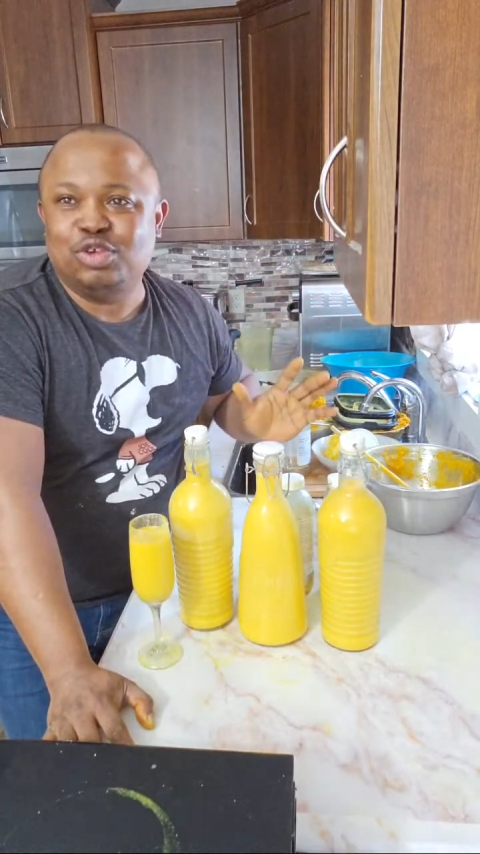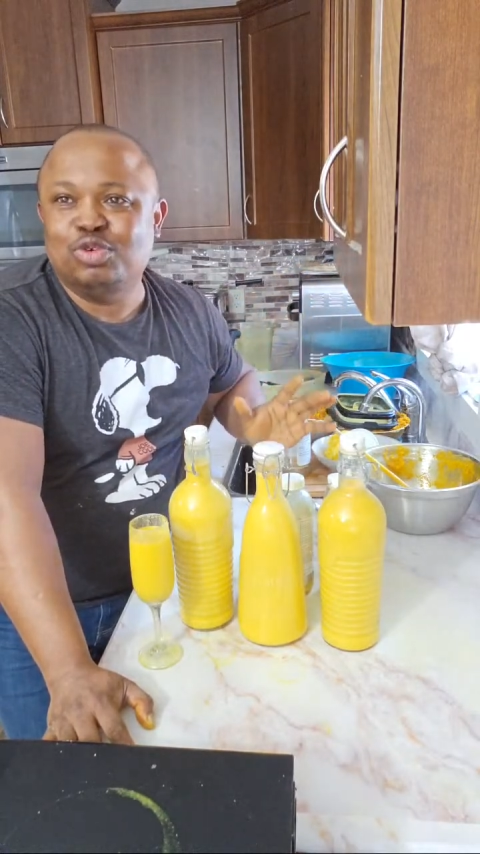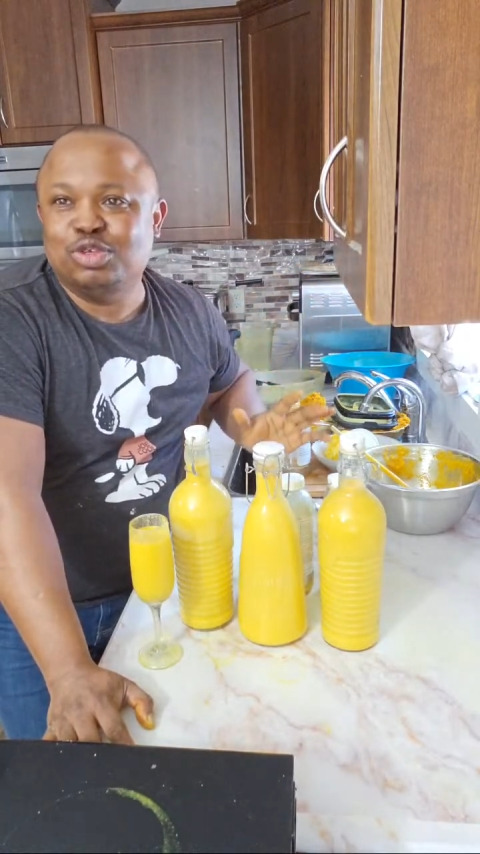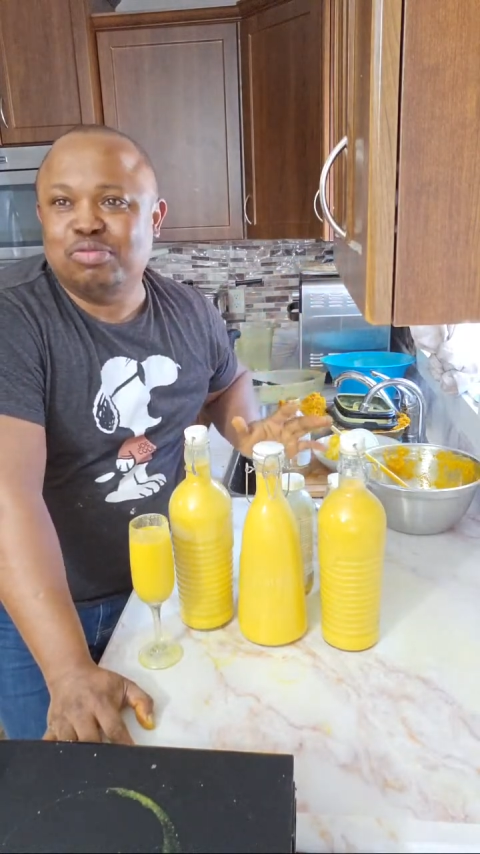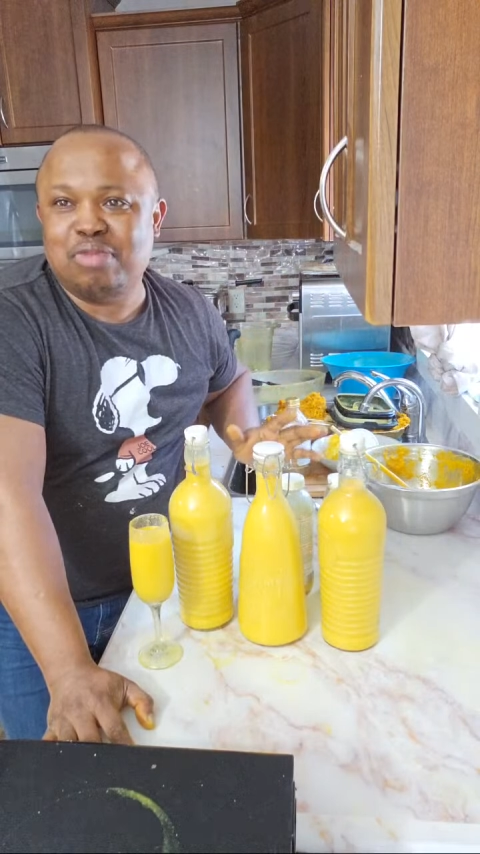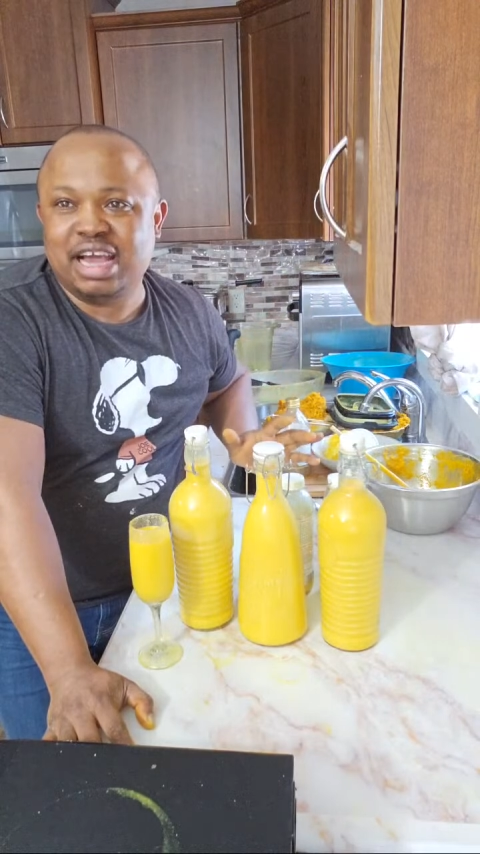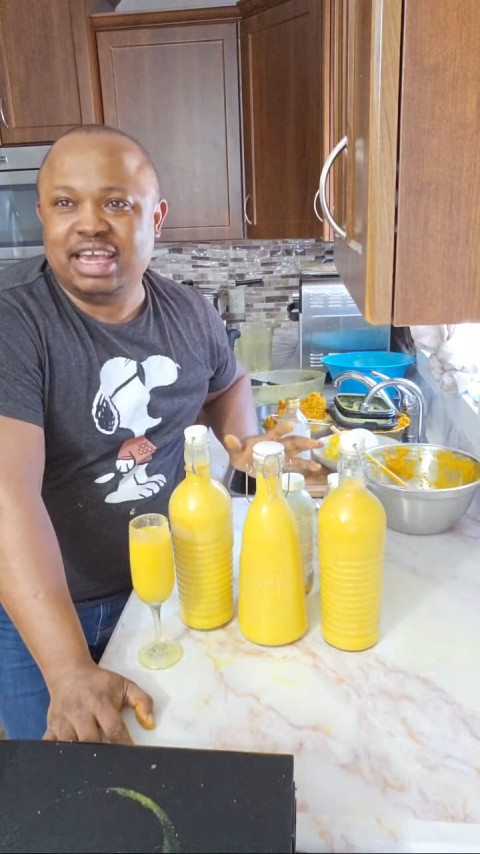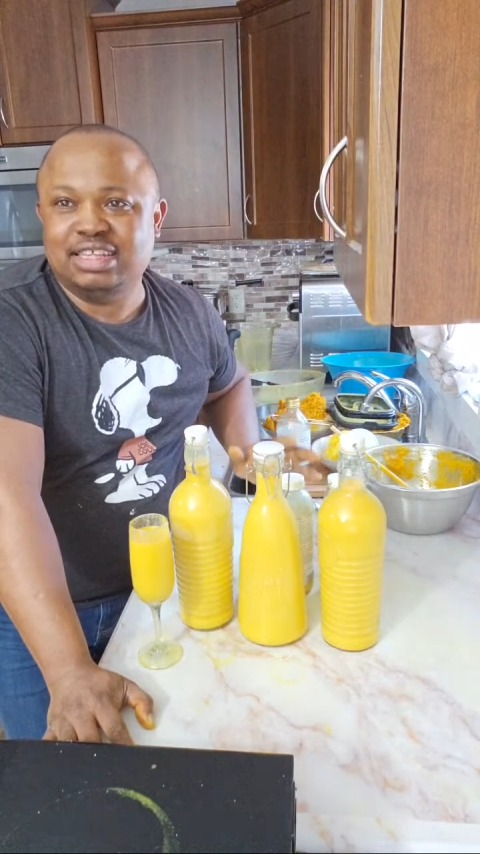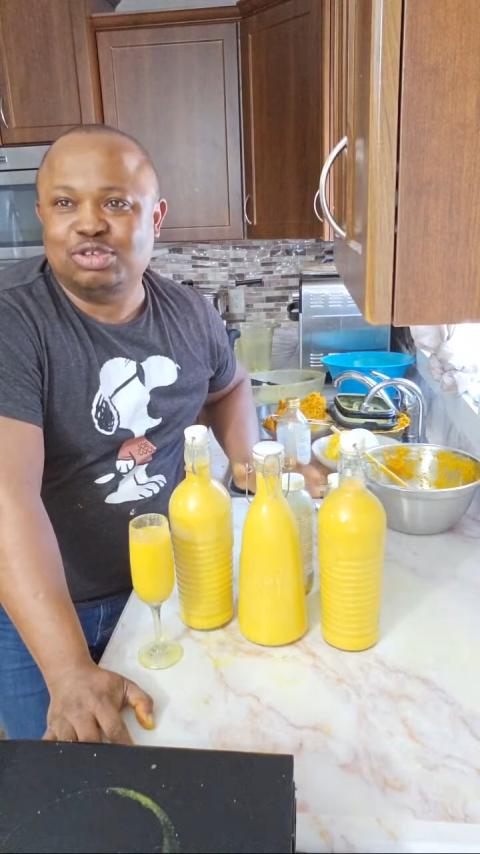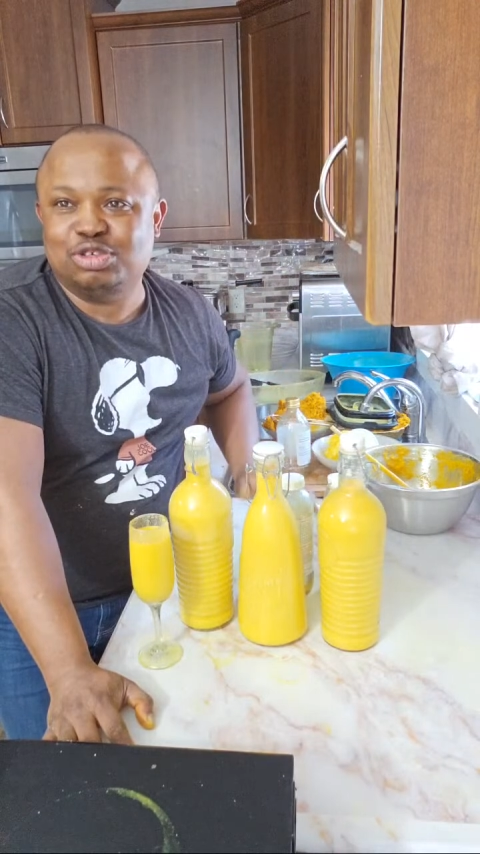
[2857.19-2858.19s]
go to
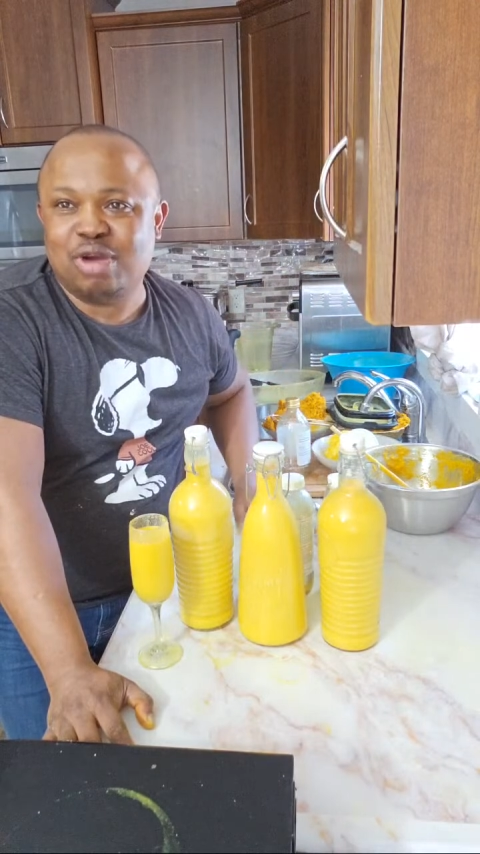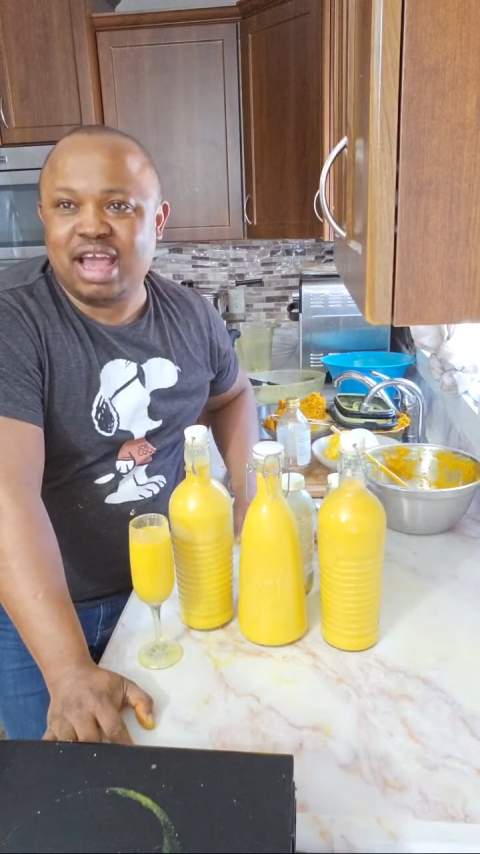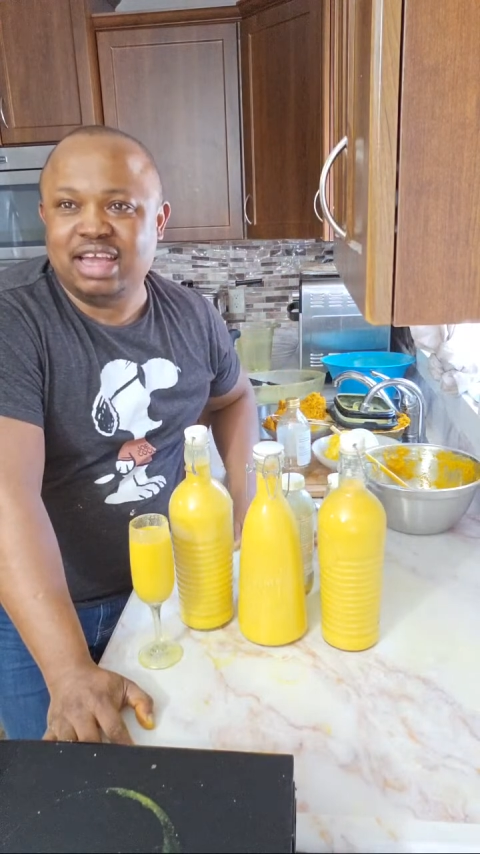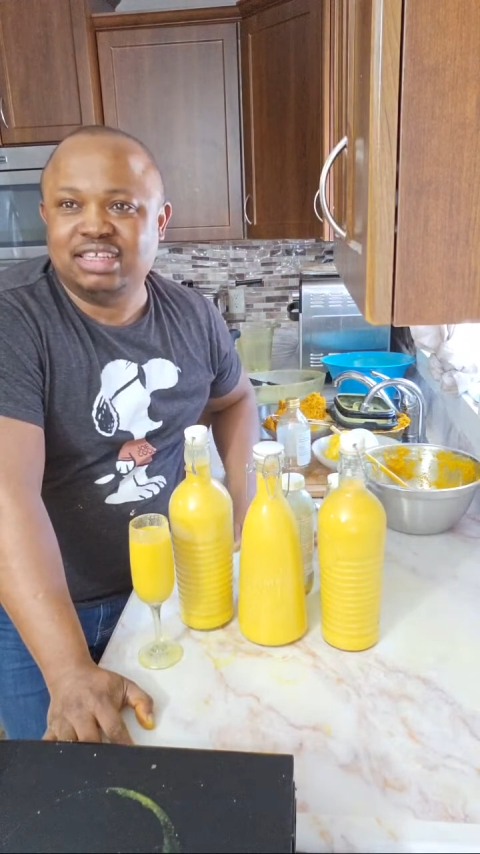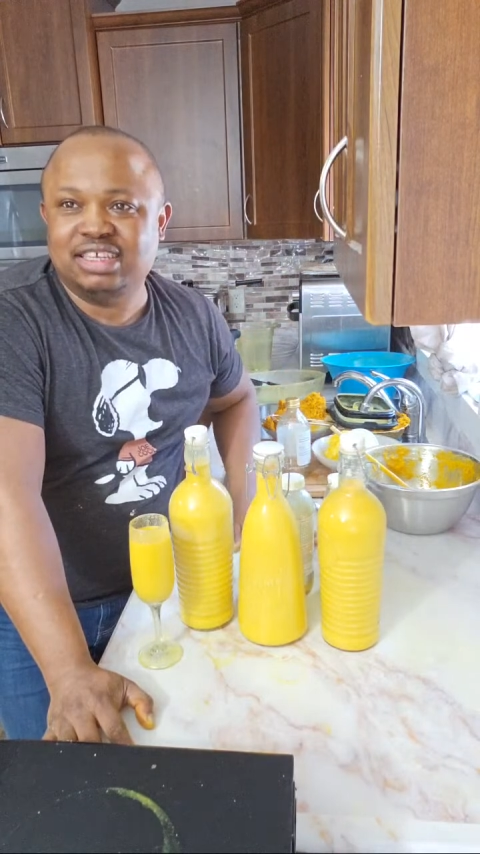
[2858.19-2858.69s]
market to try it.